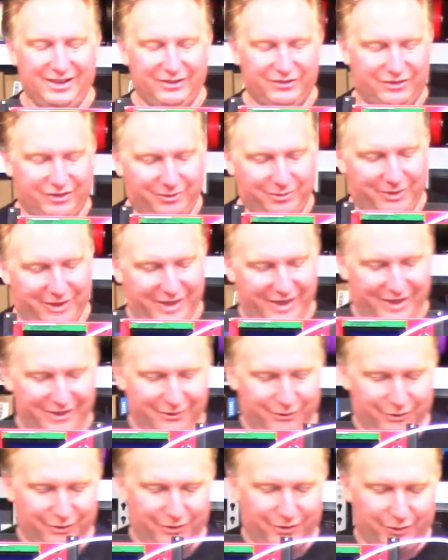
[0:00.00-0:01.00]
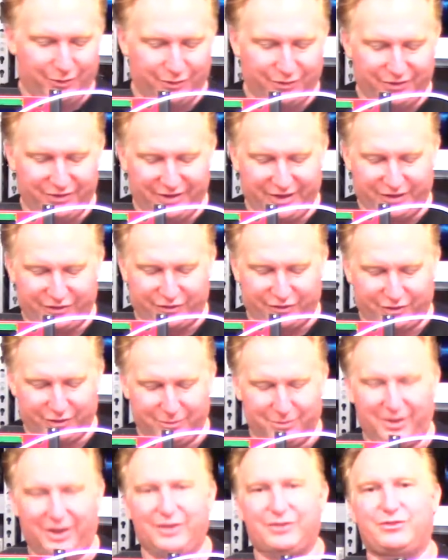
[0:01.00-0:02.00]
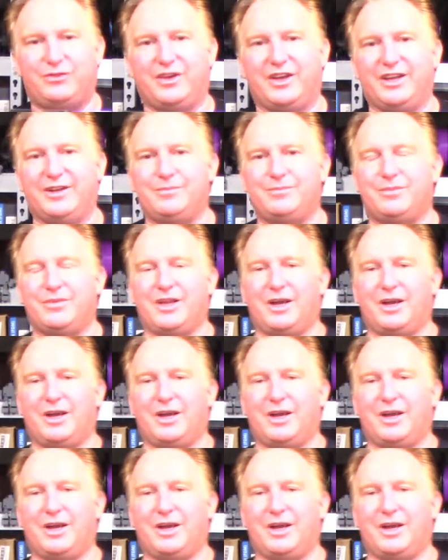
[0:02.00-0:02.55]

so I went ahead and or, ordered an external MOSFET.